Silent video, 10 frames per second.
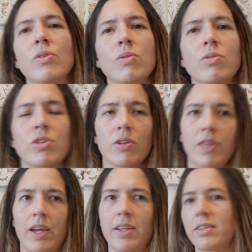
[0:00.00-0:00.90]
to
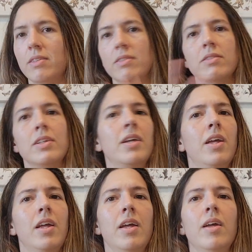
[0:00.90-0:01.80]
start that until
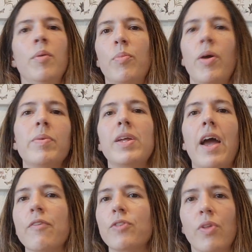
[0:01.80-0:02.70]

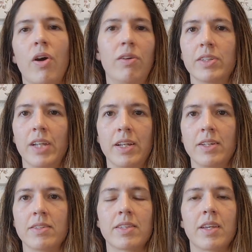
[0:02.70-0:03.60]
probably after the
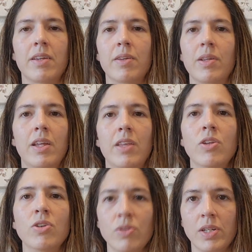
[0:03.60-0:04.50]
holidays
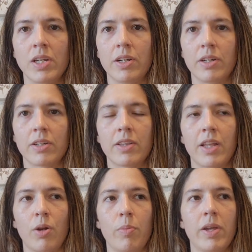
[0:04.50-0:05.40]
in the new year.
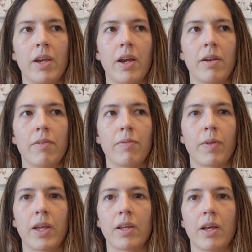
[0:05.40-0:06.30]
That'll be kind
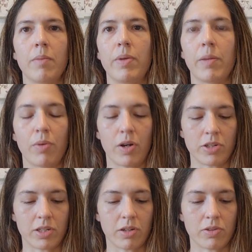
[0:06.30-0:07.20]
of like a big
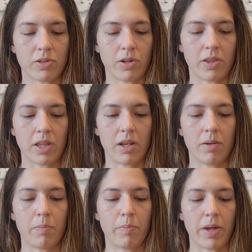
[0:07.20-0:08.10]
project I'll start
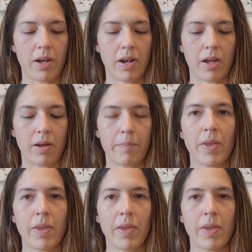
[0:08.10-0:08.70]
then, but